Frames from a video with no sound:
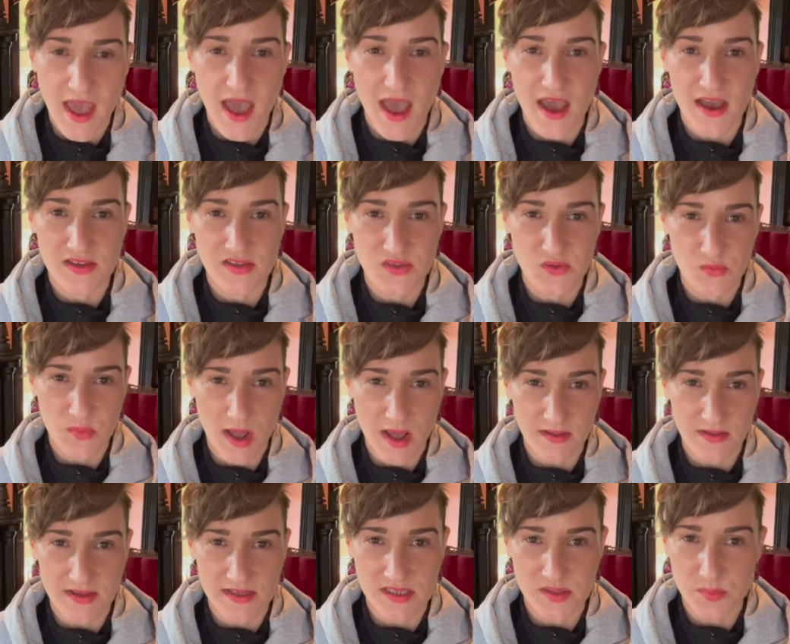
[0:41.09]
as well
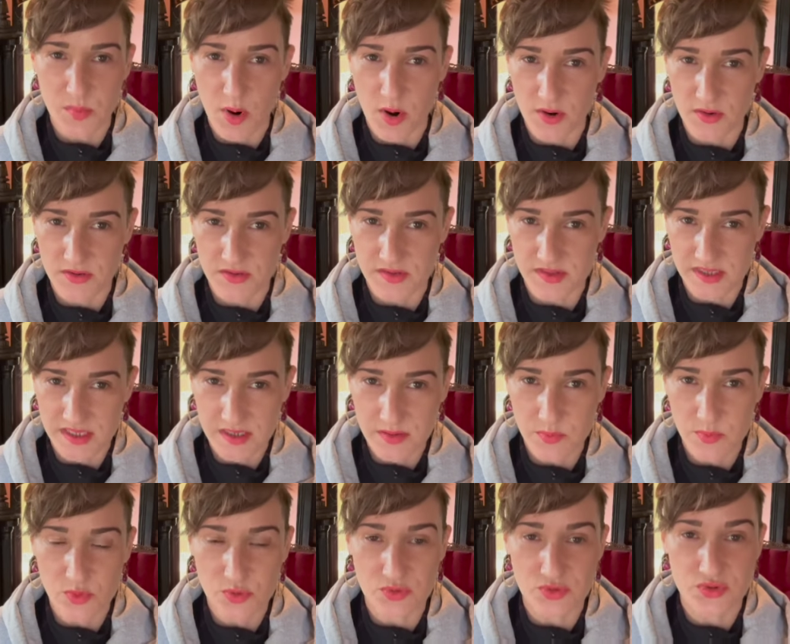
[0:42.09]
as Part D
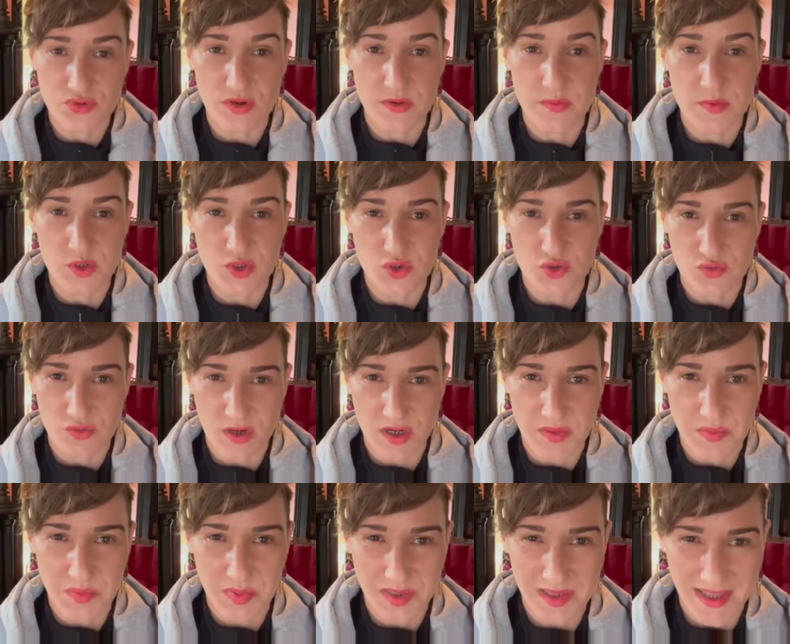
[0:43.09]
prescription drug
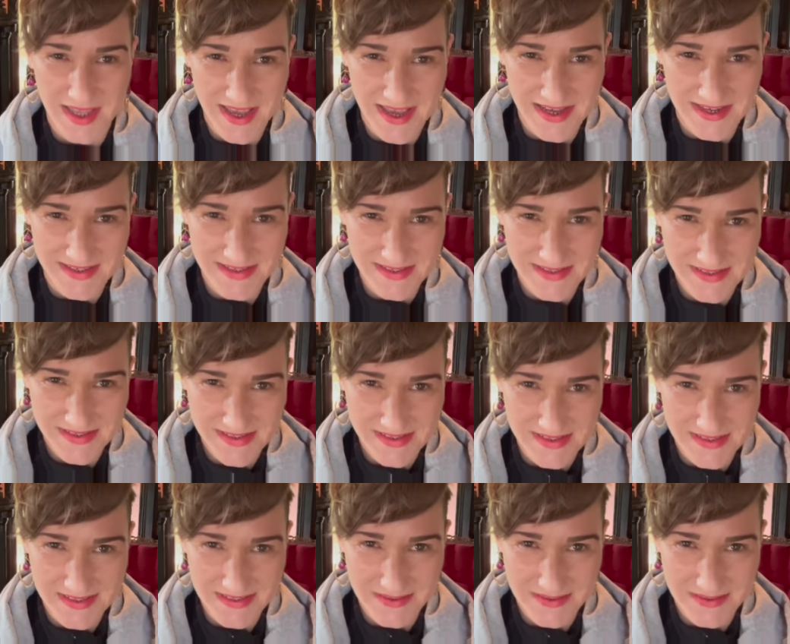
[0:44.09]
plans,